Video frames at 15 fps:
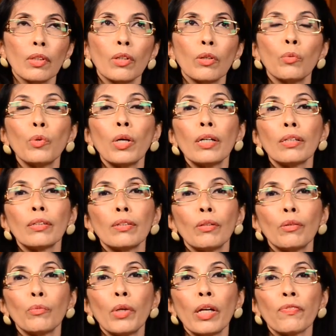Well,
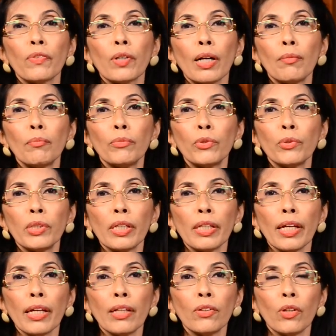we have come to the
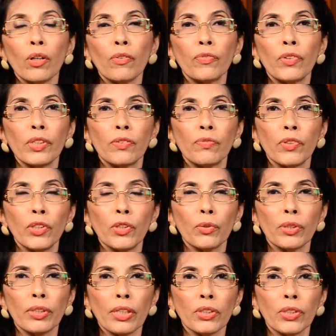end of this video
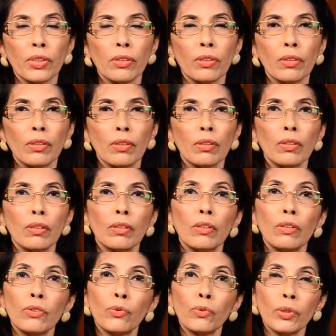session.
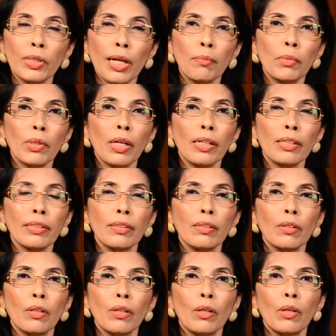To summarize,
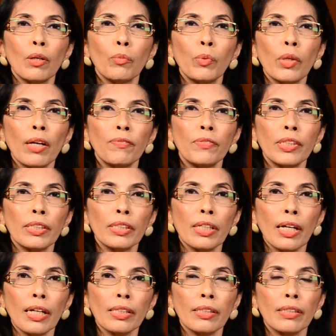we have
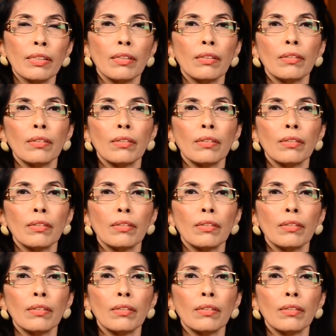discussed